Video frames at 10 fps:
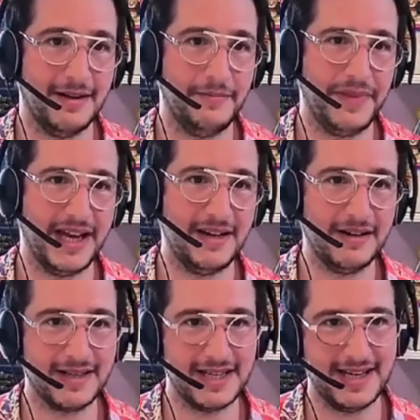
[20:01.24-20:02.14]
And
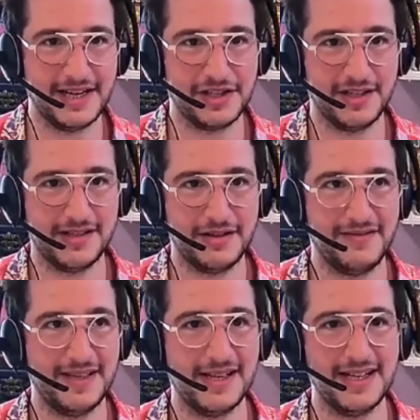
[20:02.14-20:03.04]
in architecture,
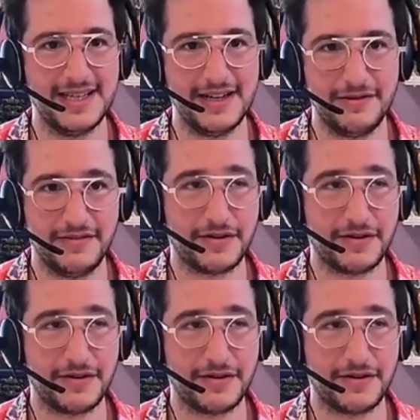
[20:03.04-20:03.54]
sort of this idea